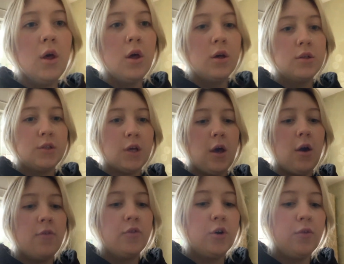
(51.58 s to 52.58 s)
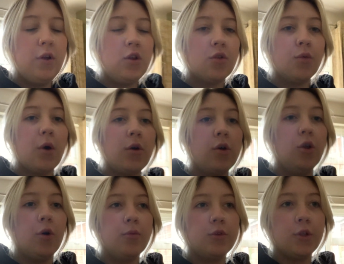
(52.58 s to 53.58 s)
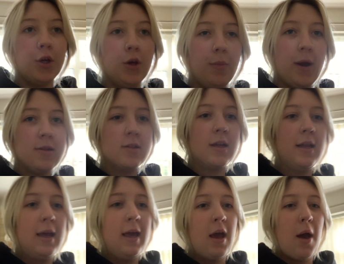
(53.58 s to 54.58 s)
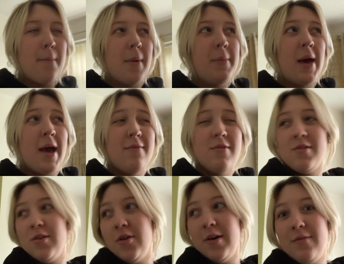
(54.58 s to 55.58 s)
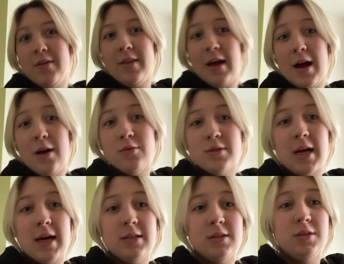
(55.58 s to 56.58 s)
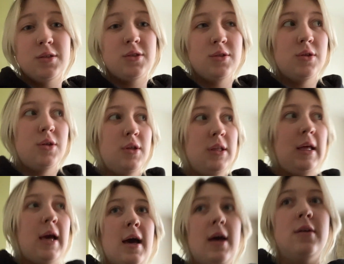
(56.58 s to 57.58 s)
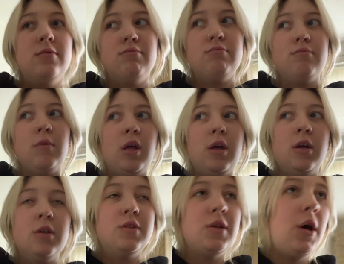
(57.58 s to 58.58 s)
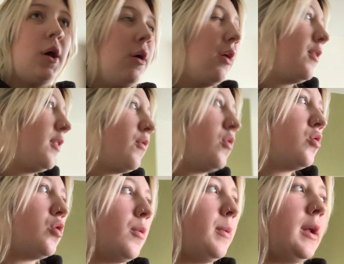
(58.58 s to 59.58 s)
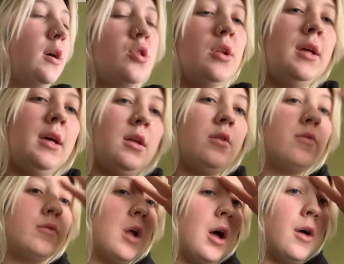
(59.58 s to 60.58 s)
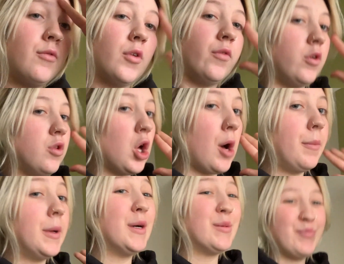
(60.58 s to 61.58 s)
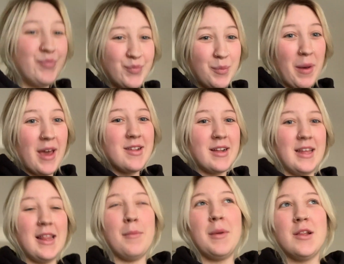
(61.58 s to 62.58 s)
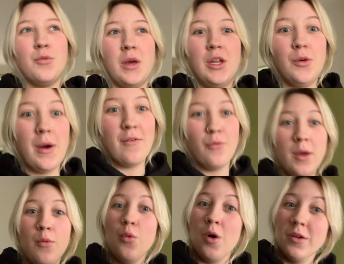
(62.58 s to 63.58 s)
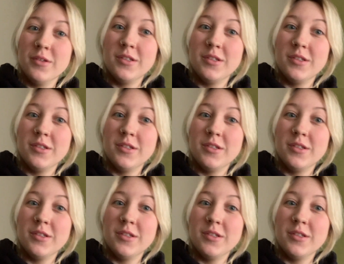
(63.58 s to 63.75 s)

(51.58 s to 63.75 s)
So I've currently just woken up to basically my parents are not even in the house, and yeah, so I think they've gone shopping actually for a food shop, but basically that means we can do whatever we want